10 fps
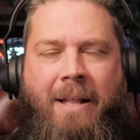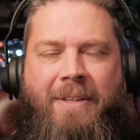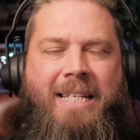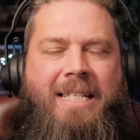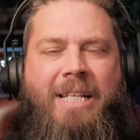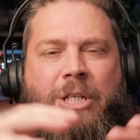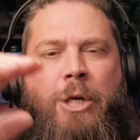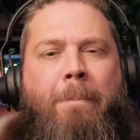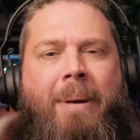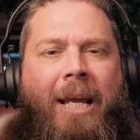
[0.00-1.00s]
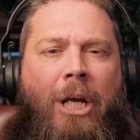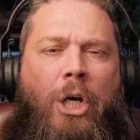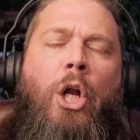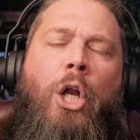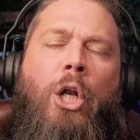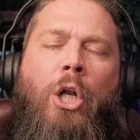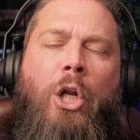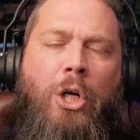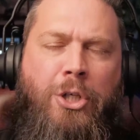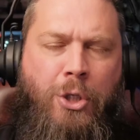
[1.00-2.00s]
These things could be
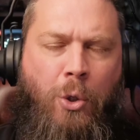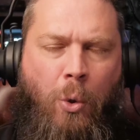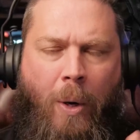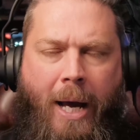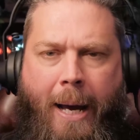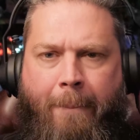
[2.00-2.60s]
colossal.